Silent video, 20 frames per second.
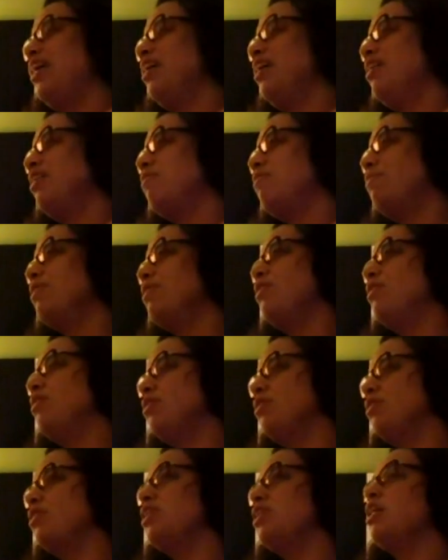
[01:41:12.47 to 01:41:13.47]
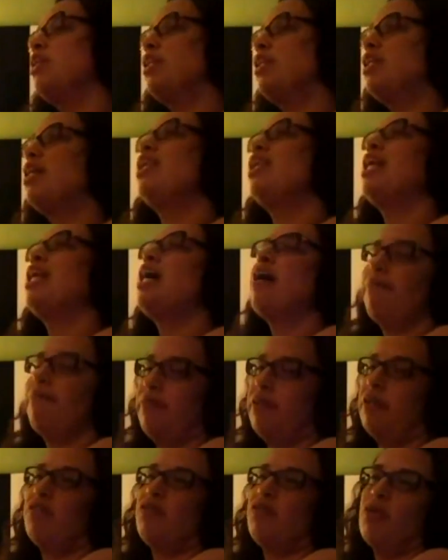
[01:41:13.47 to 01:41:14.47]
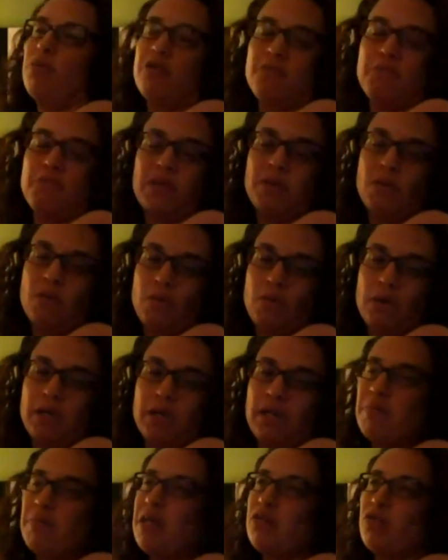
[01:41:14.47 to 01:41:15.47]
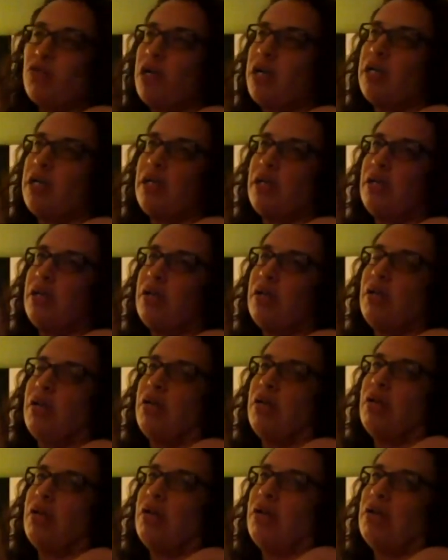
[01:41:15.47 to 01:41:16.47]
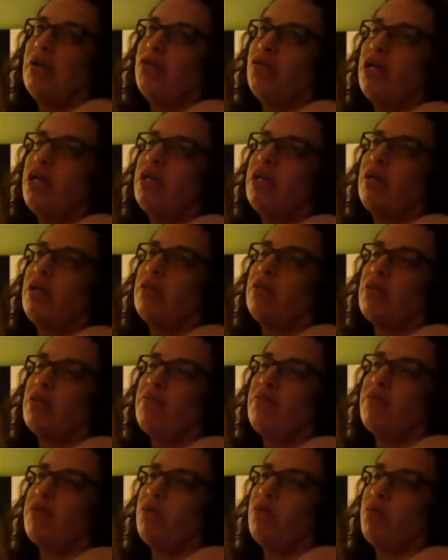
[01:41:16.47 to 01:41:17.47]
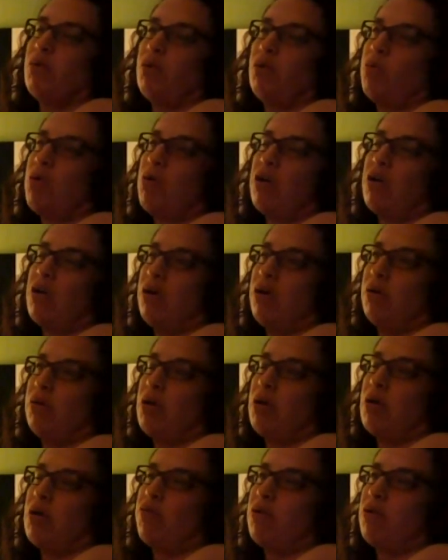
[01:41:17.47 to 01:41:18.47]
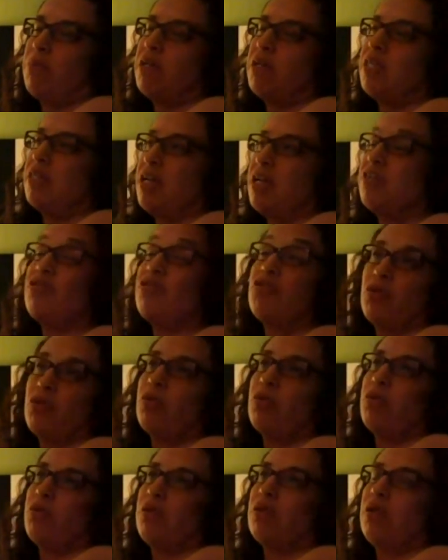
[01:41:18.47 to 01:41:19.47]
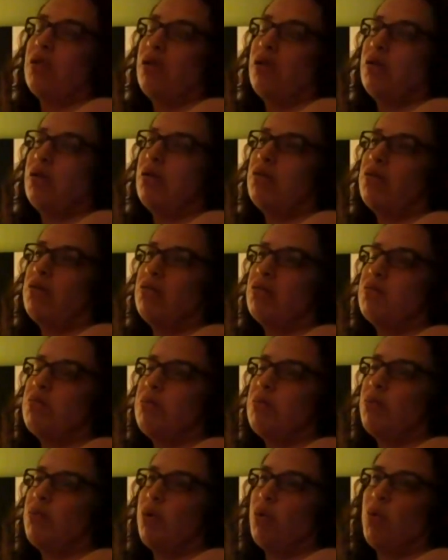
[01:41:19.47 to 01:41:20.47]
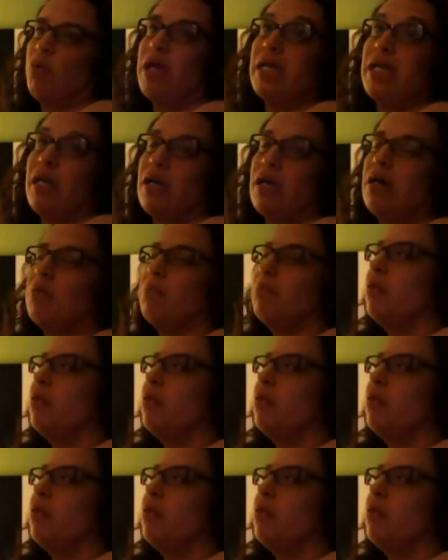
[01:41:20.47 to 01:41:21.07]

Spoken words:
And but the left has always been the one. I'm not trying to soften or cover up anything. That's the truth. You know, there's some people who are waking up.